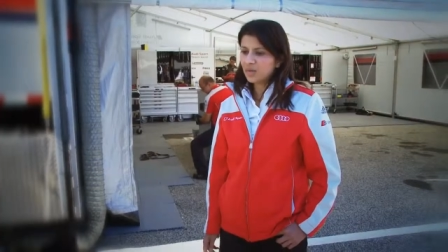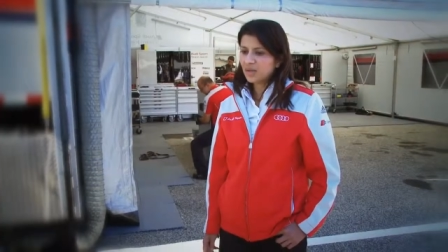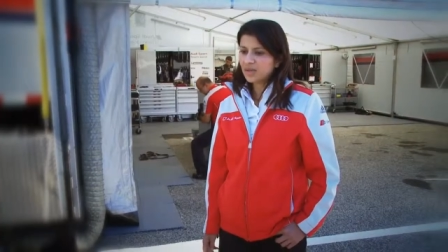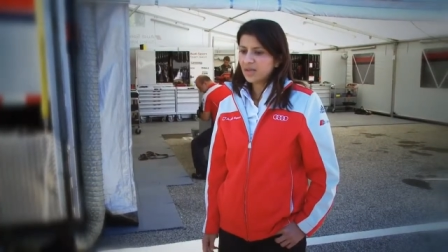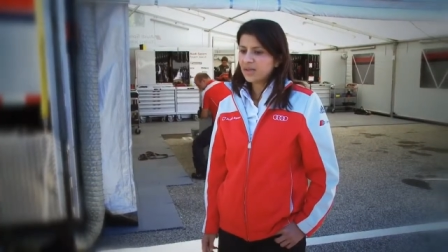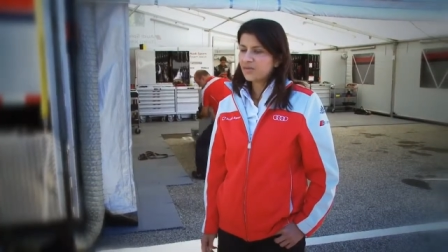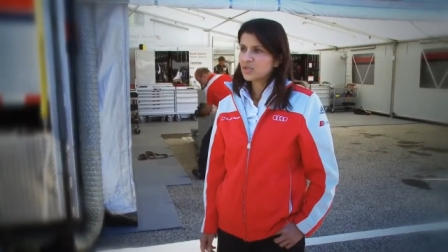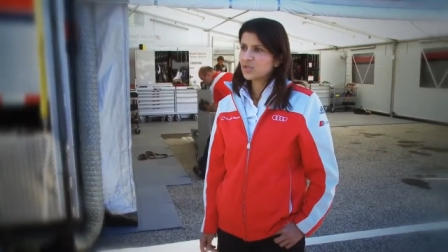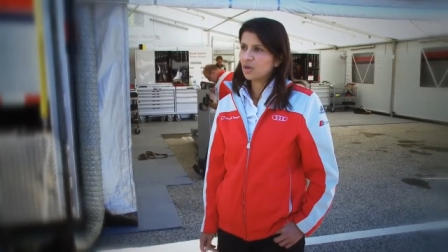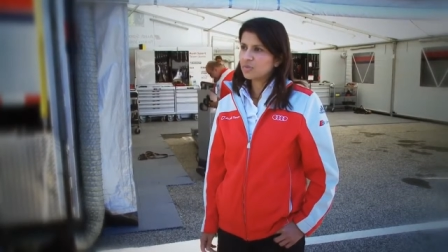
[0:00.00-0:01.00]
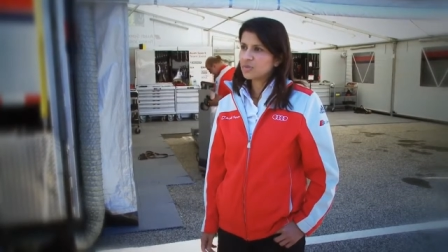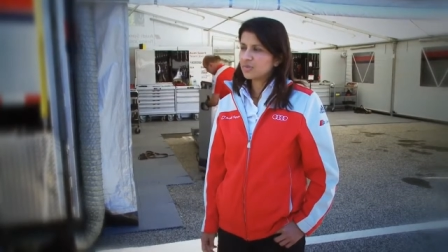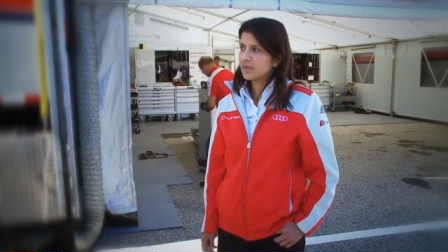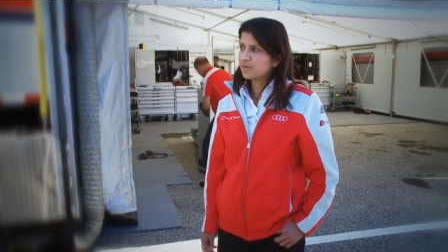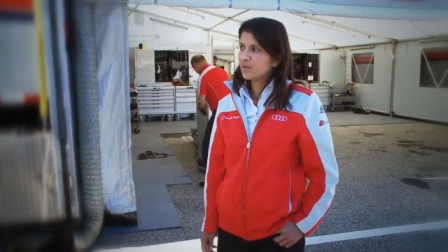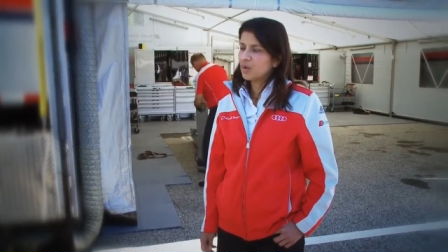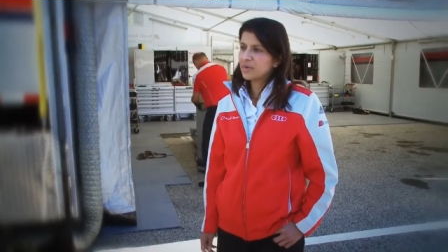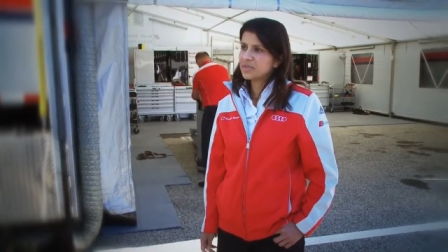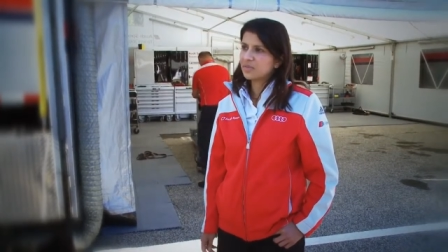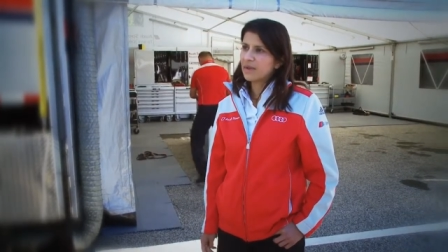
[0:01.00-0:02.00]
it, it never stops. We're, we're,
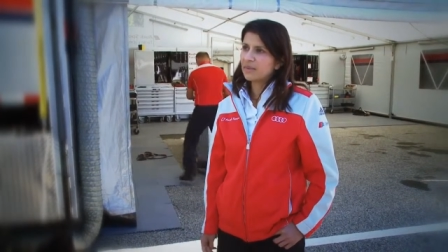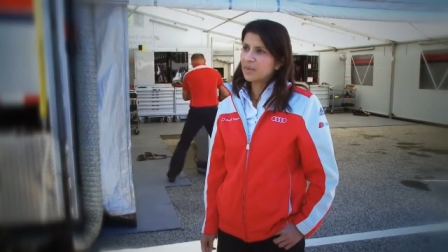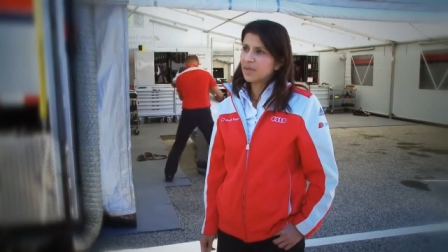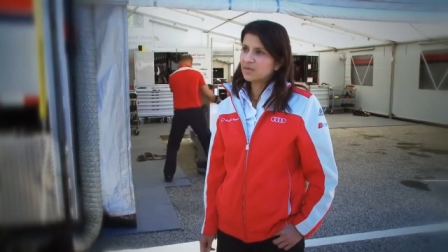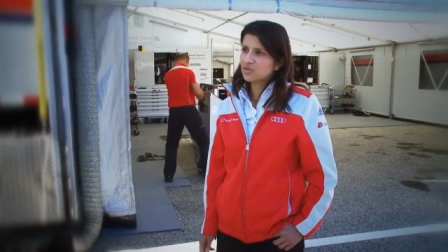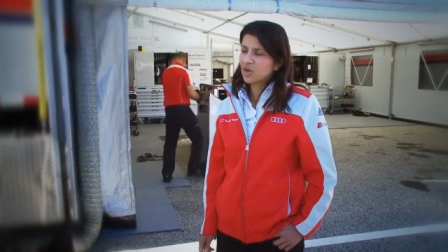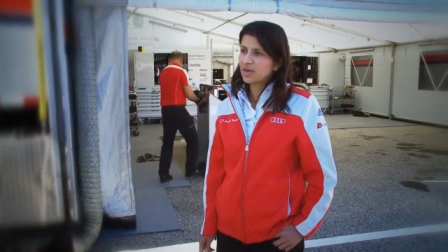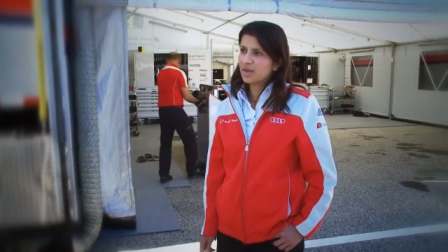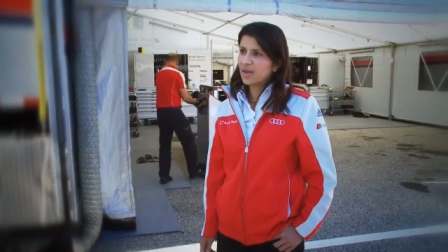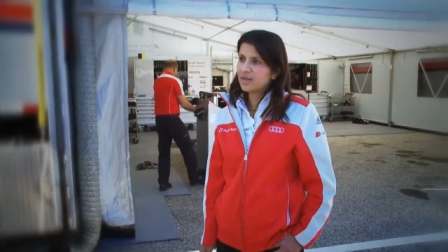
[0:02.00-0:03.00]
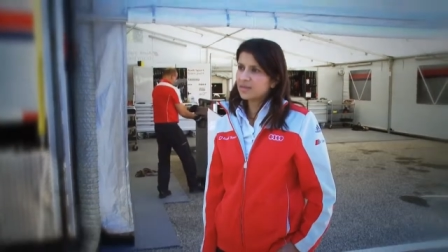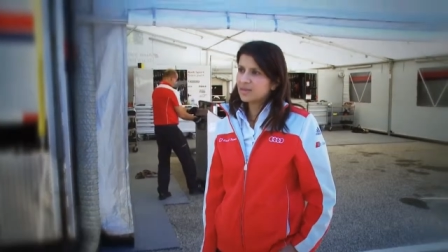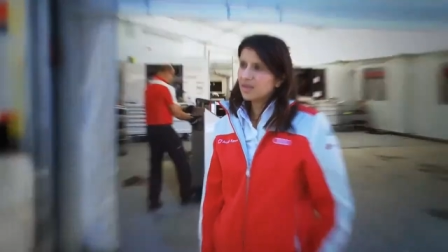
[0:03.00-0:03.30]
always developing, trying to get